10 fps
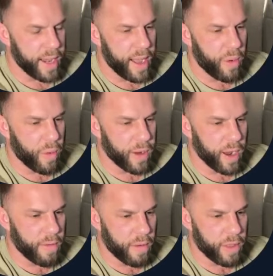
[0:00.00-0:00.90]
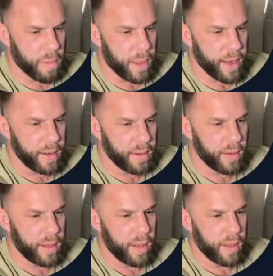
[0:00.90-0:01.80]
Now when we hover over the
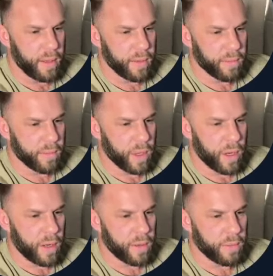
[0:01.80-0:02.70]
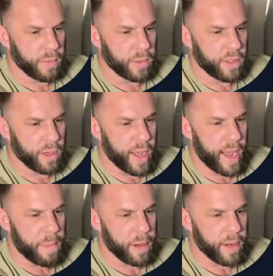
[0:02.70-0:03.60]
button, uh-oh, still not
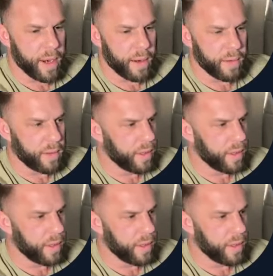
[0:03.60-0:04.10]
happening there.